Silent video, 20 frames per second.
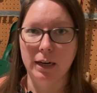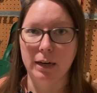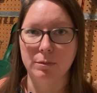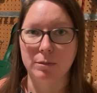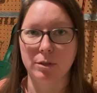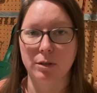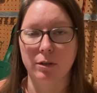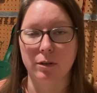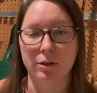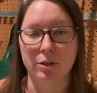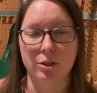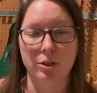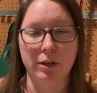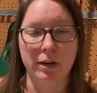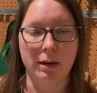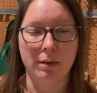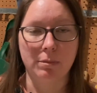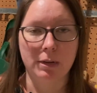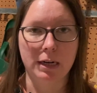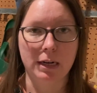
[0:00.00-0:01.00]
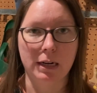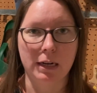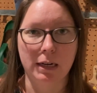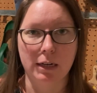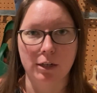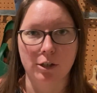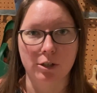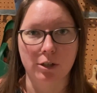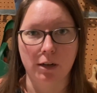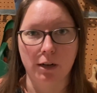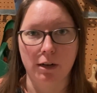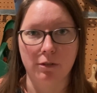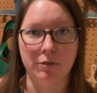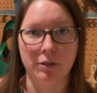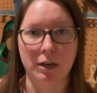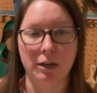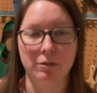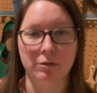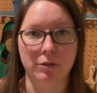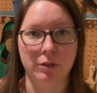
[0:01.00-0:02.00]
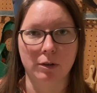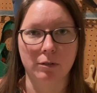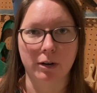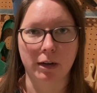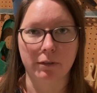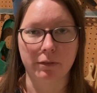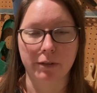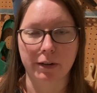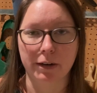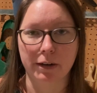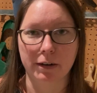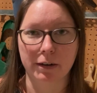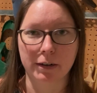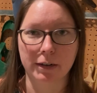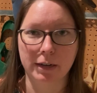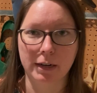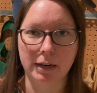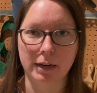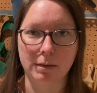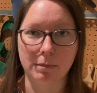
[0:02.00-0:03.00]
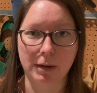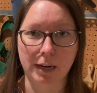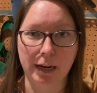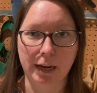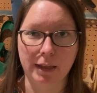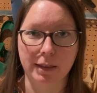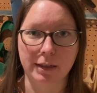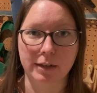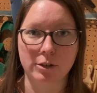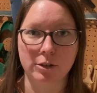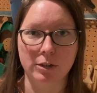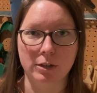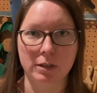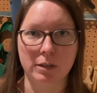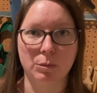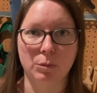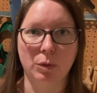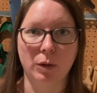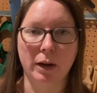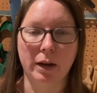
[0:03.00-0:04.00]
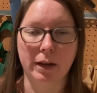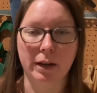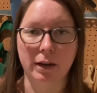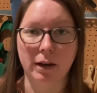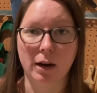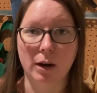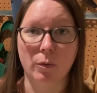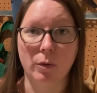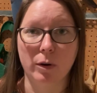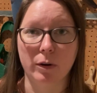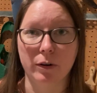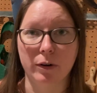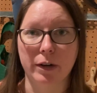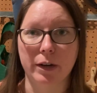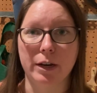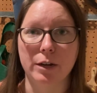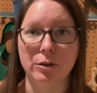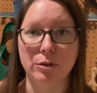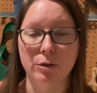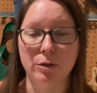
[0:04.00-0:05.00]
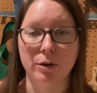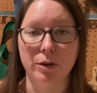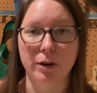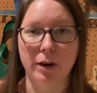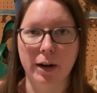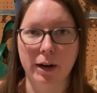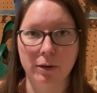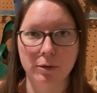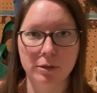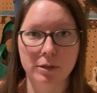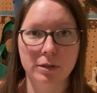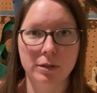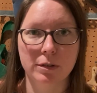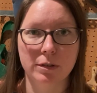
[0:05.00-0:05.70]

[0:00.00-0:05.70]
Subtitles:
So there should not be any kind of shut-off valve around there. Again, that's just supplying hot water into your house.